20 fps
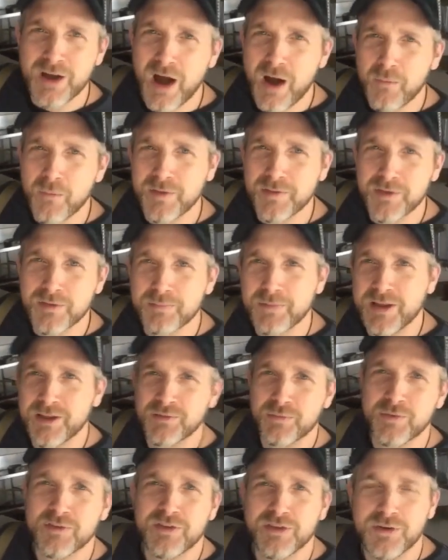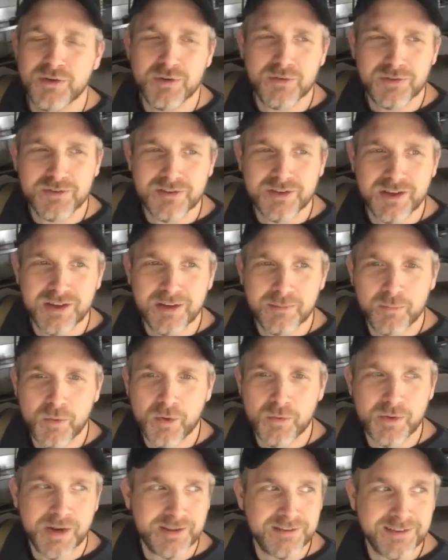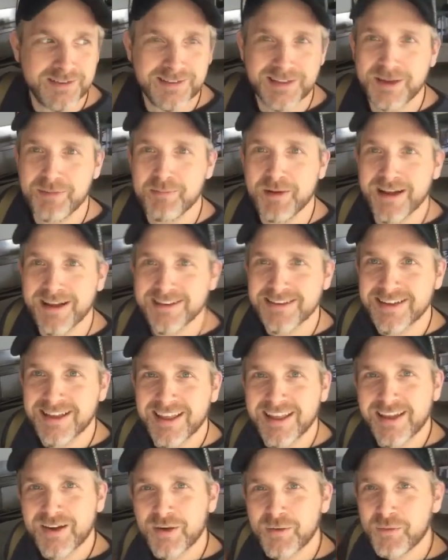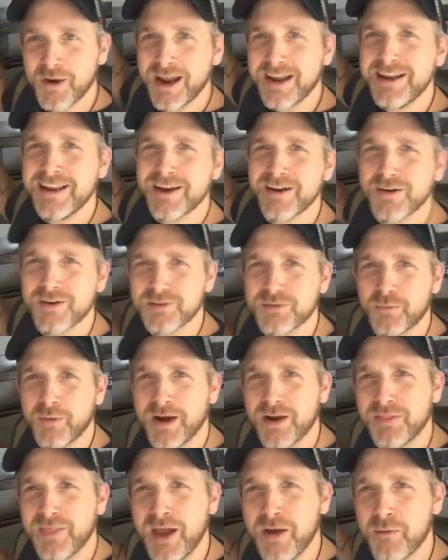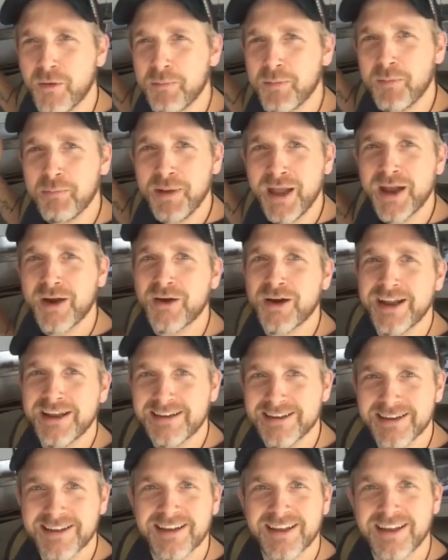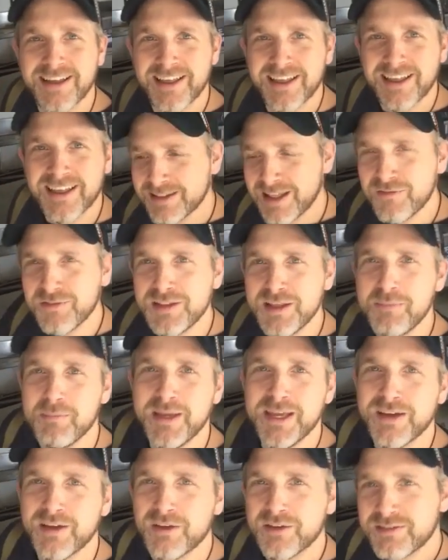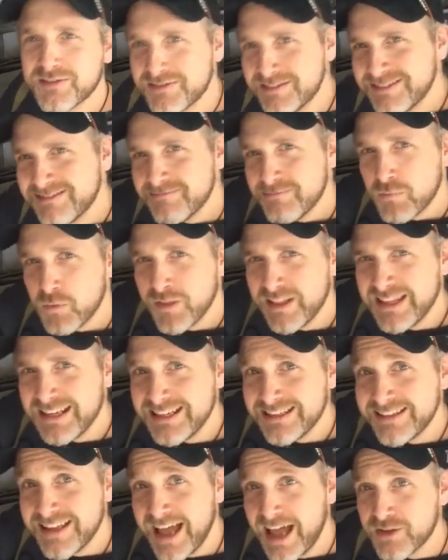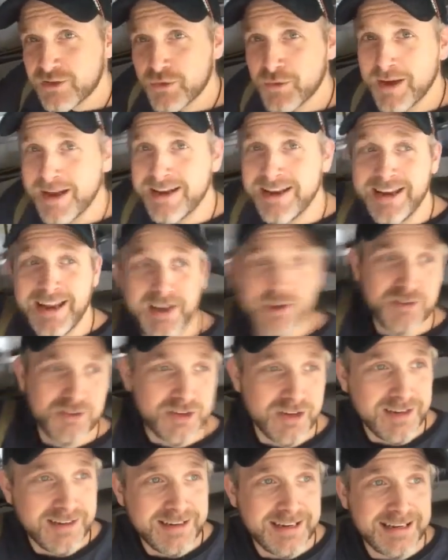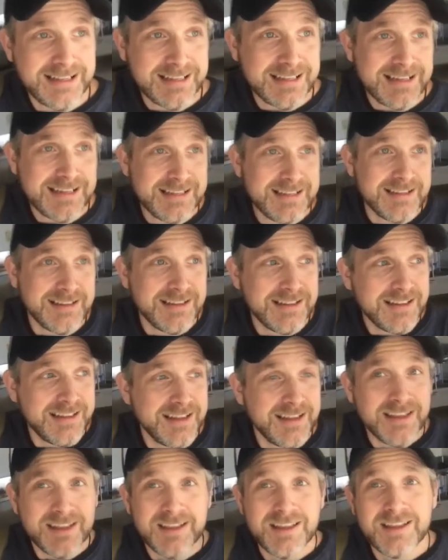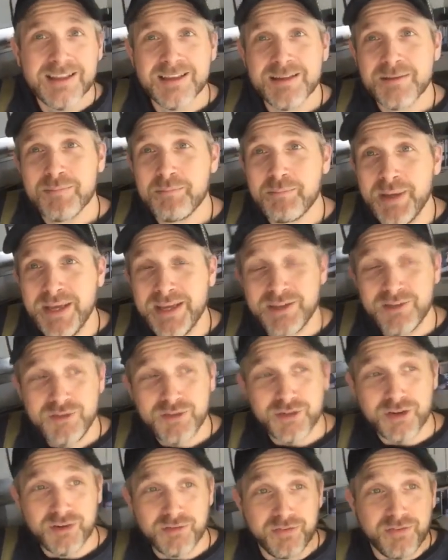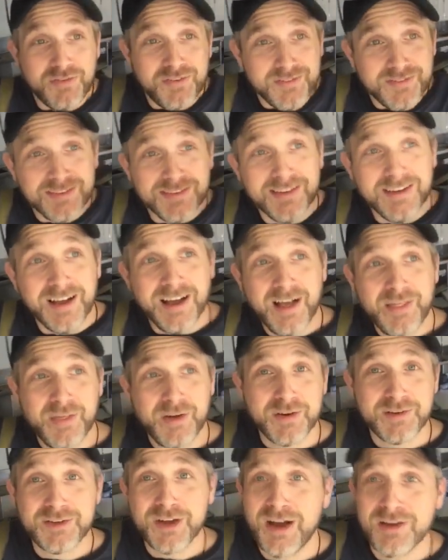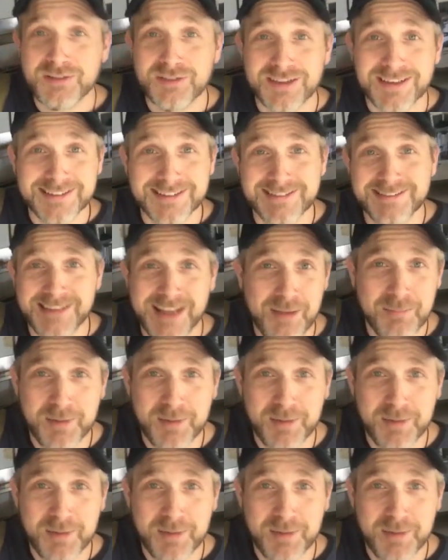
not when this place was used more recently, but right here is where they were preparing lovely meals with a little dash of radiation and a little pinch of other toxic